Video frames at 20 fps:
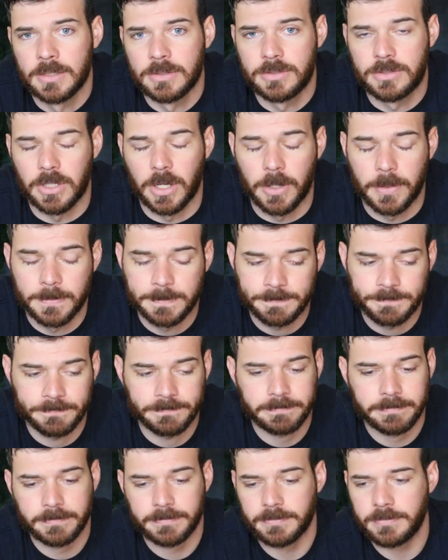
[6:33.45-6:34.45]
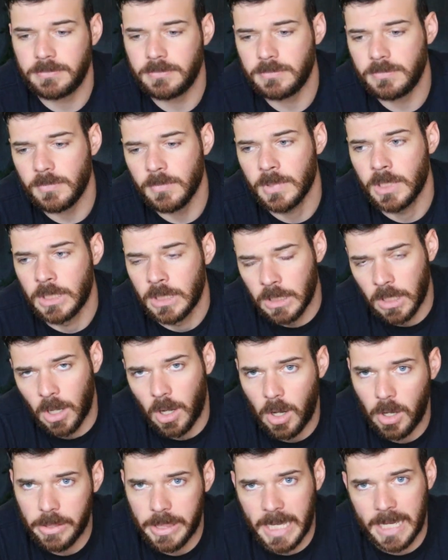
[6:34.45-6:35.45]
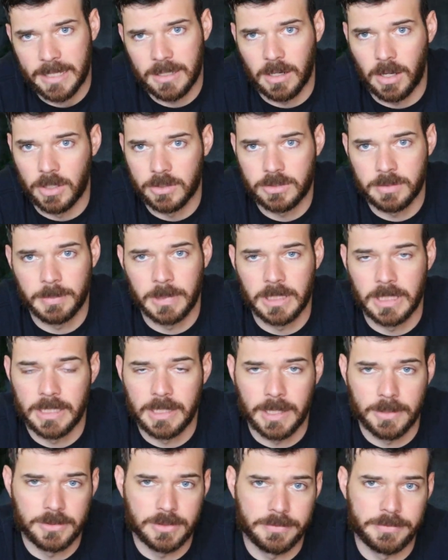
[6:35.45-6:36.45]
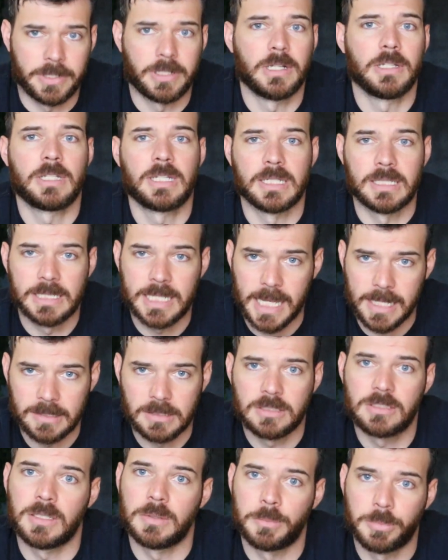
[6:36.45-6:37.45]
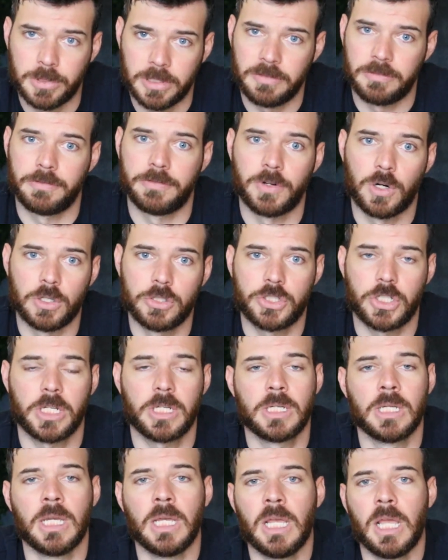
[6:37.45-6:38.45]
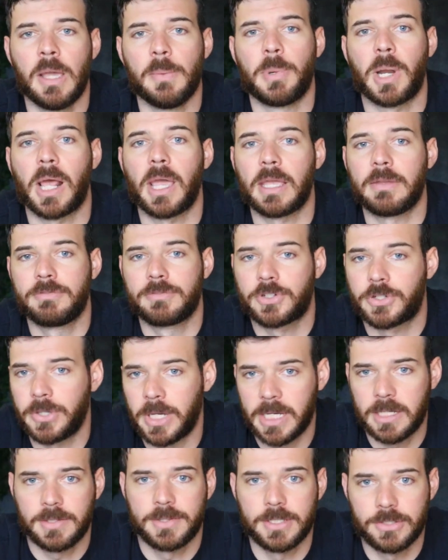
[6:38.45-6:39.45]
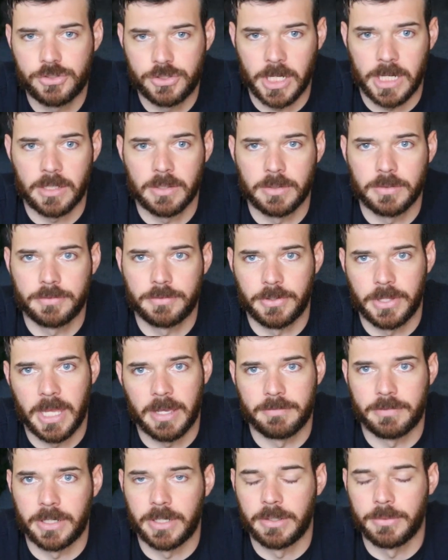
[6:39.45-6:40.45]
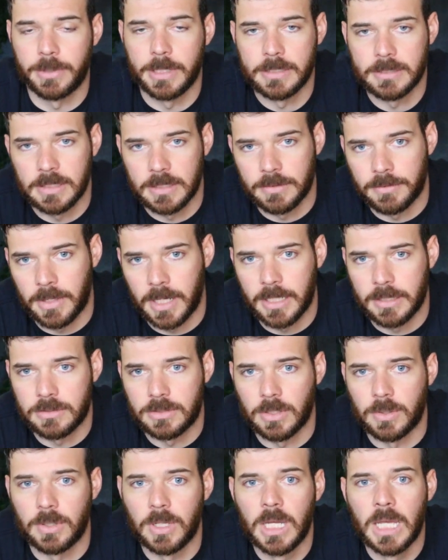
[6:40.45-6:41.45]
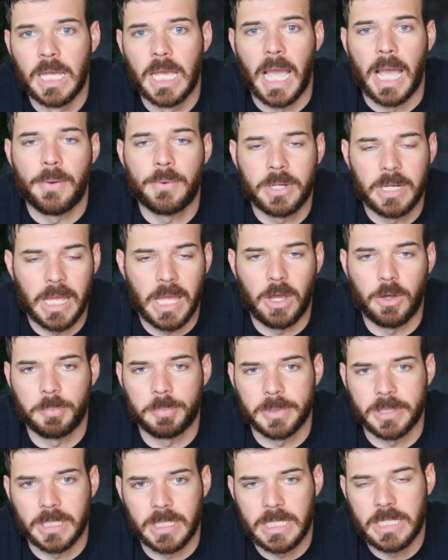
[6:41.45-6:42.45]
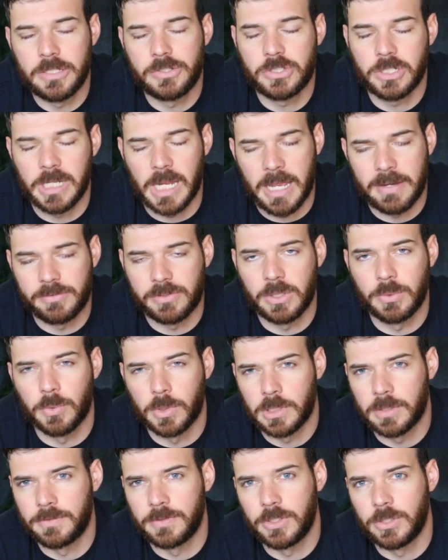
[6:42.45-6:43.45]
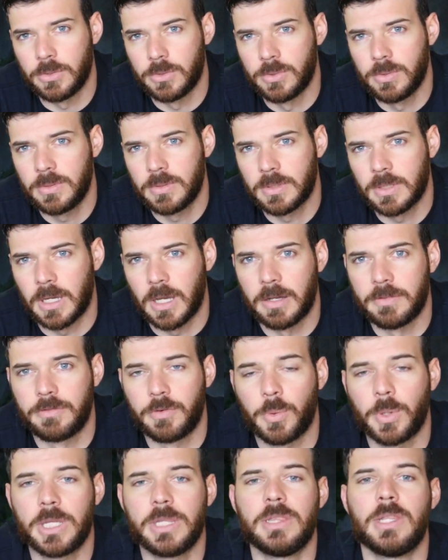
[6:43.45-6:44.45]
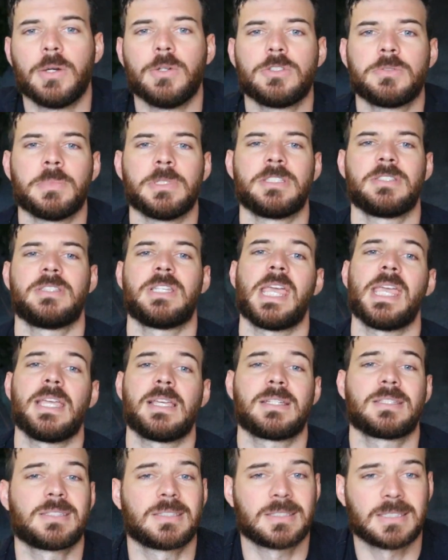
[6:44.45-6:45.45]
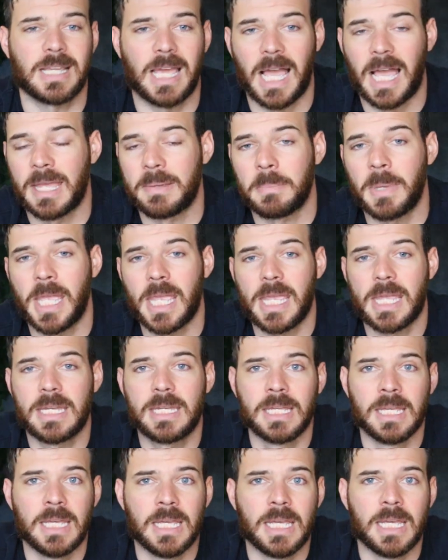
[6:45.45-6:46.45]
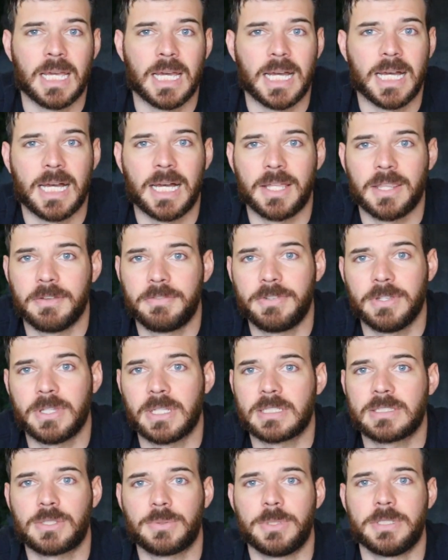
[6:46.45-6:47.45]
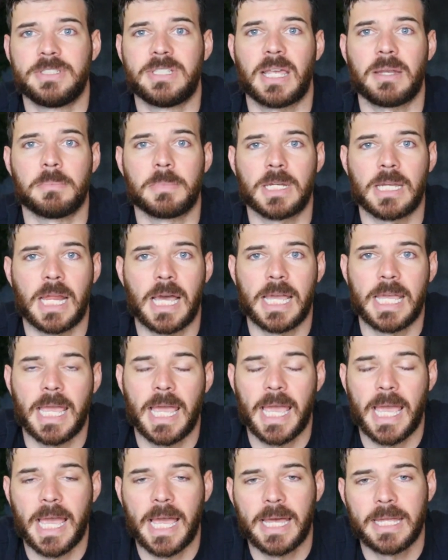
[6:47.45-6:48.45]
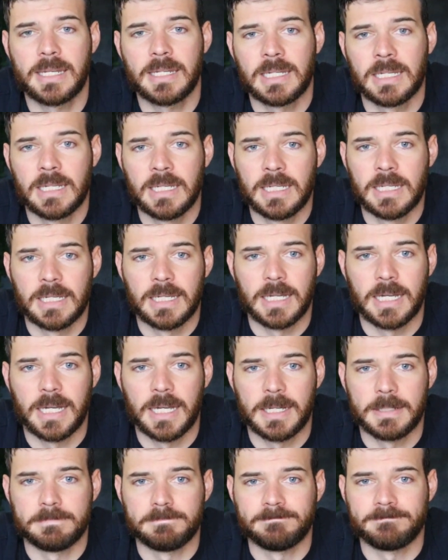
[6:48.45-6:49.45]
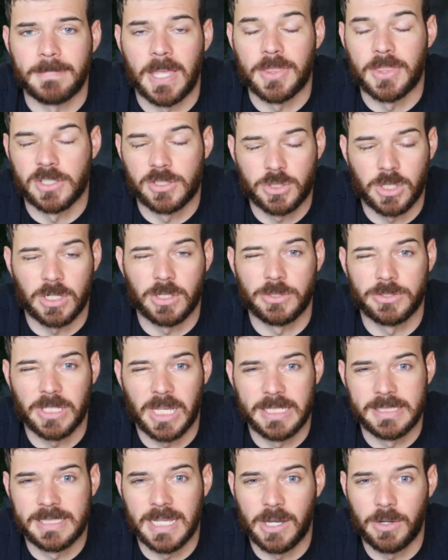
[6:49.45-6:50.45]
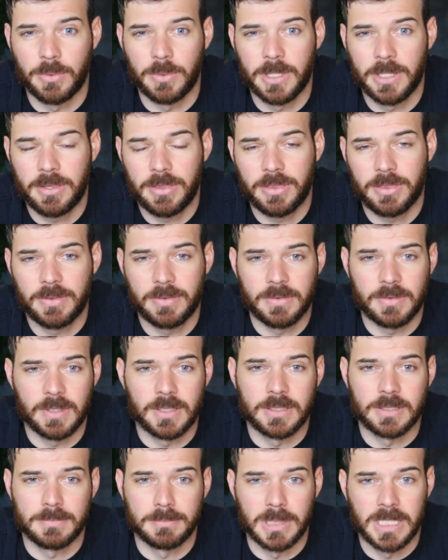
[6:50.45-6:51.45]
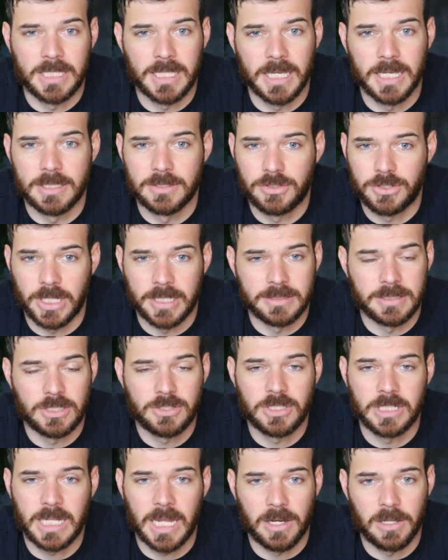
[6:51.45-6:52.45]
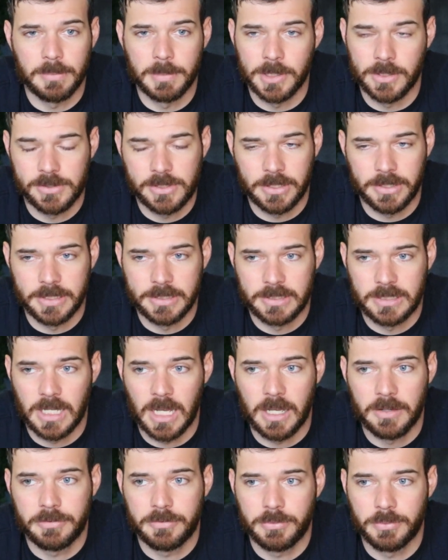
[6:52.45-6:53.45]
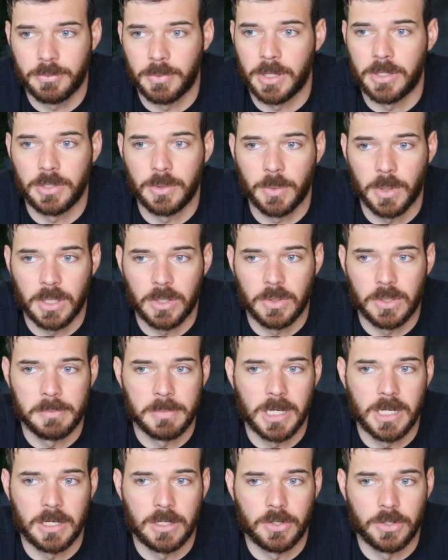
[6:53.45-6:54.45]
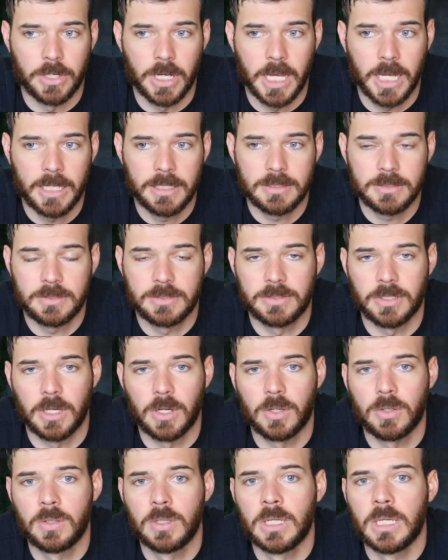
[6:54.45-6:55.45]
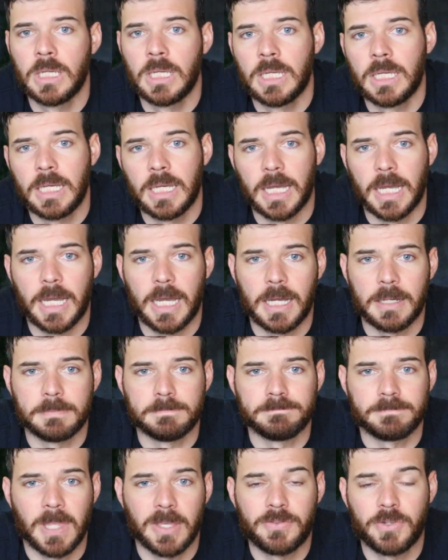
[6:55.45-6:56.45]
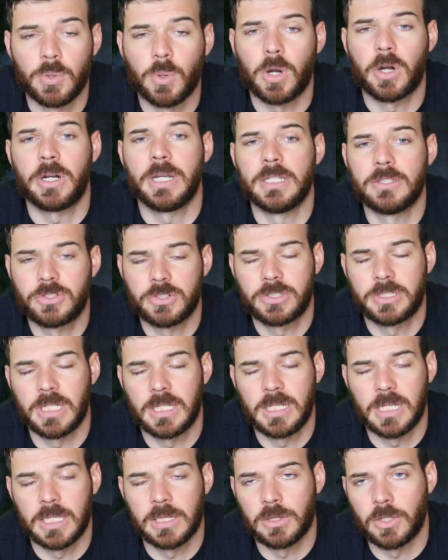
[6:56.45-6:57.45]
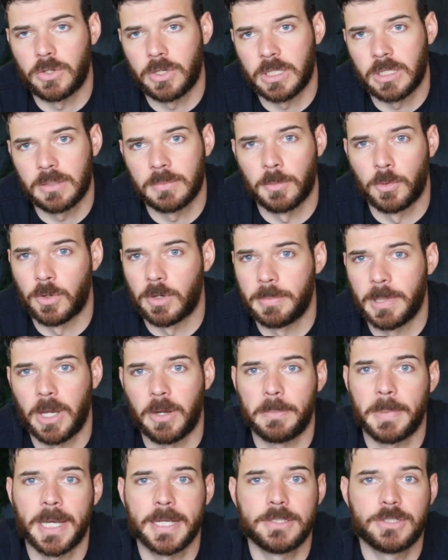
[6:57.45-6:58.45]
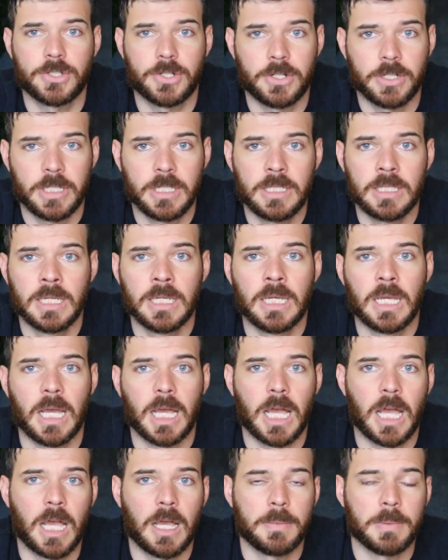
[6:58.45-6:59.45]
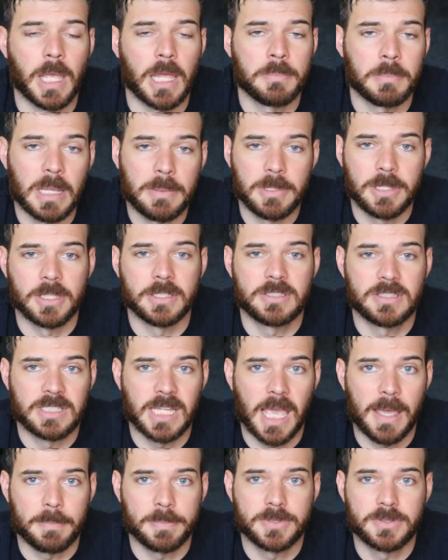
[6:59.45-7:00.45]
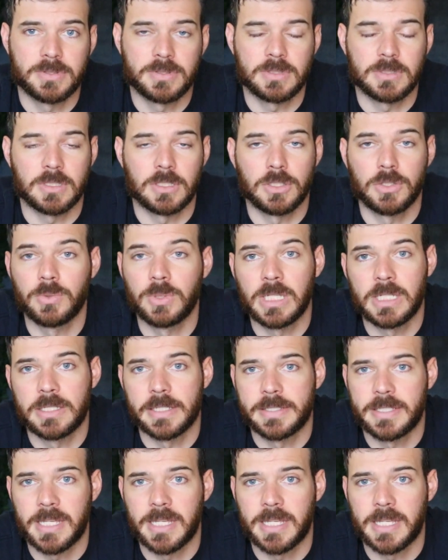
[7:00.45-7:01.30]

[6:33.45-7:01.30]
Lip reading: So all that, ultimately, that was a very condensed and brief version, but I've created this channel for that very reason, right? So I want to help each and every one of you avoid those mistakes I made, the feelings of resentment I had, and the struggles I dealt with, because transitioning out of the military is tough, whether you want to admit it or not. So if you are interested in learning more about my journey and maybe the steps you need to